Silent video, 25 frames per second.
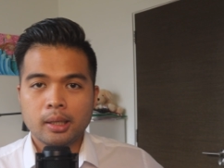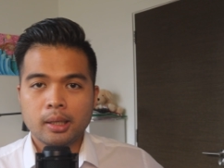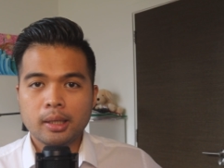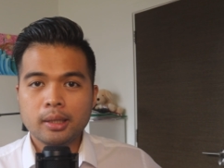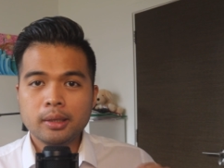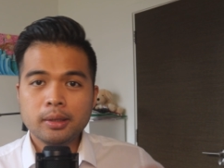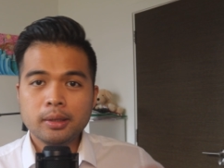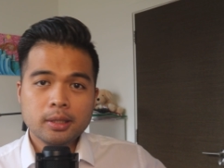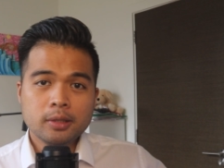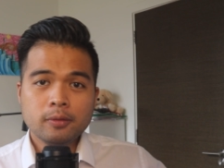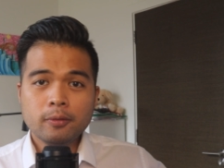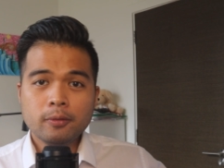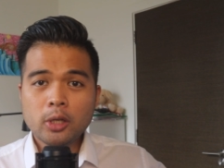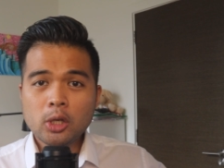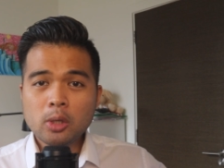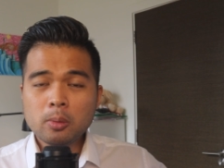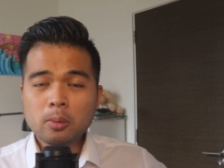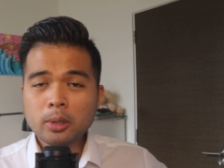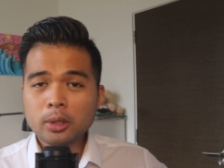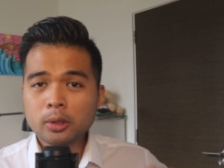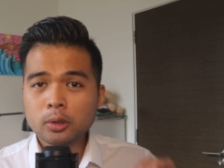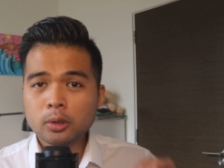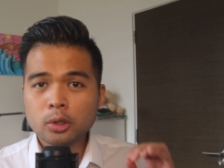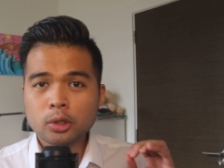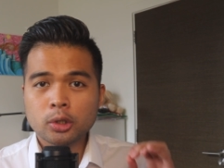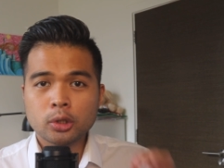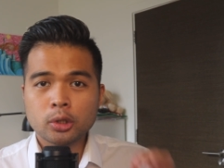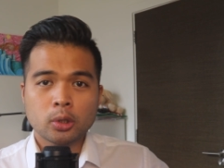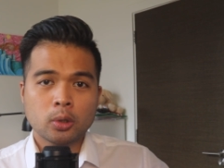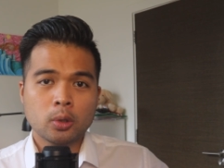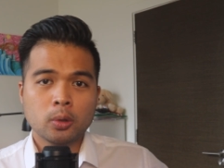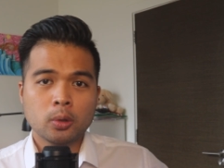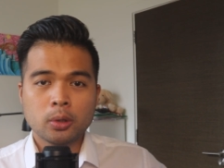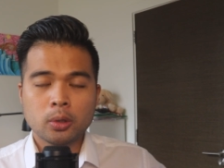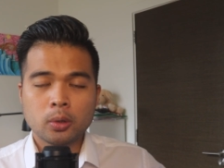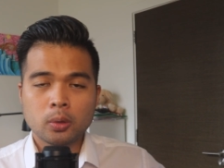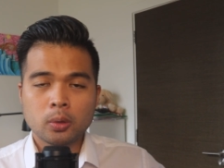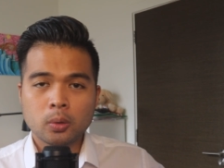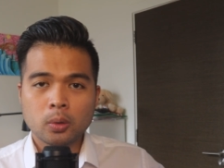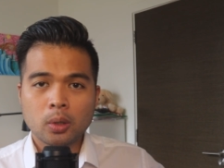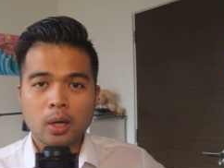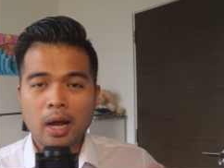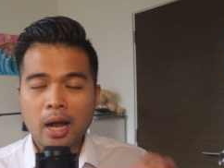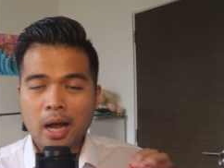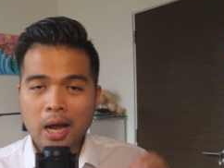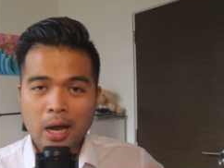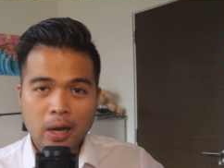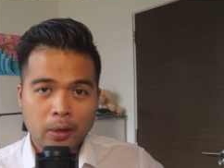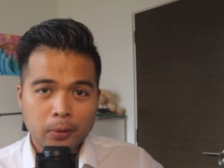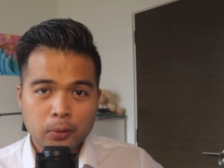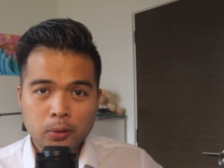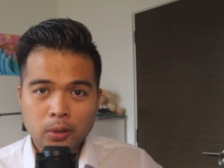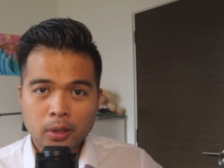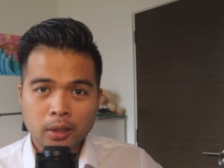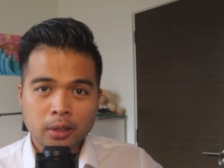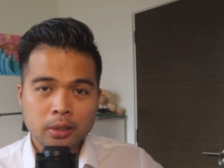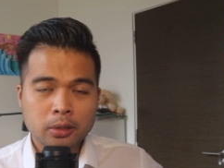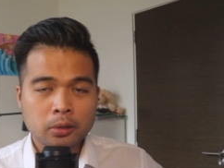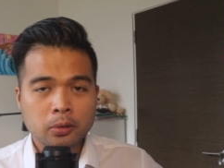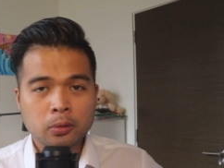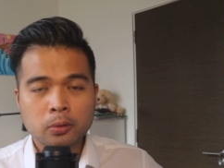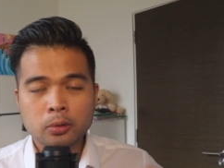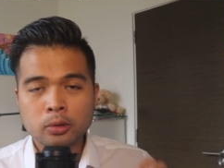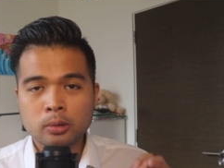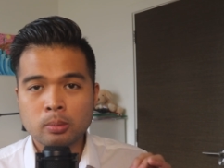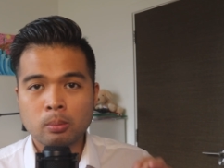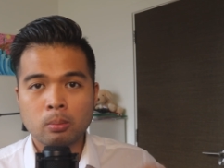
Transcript: In this video, I'm going to show you how you can use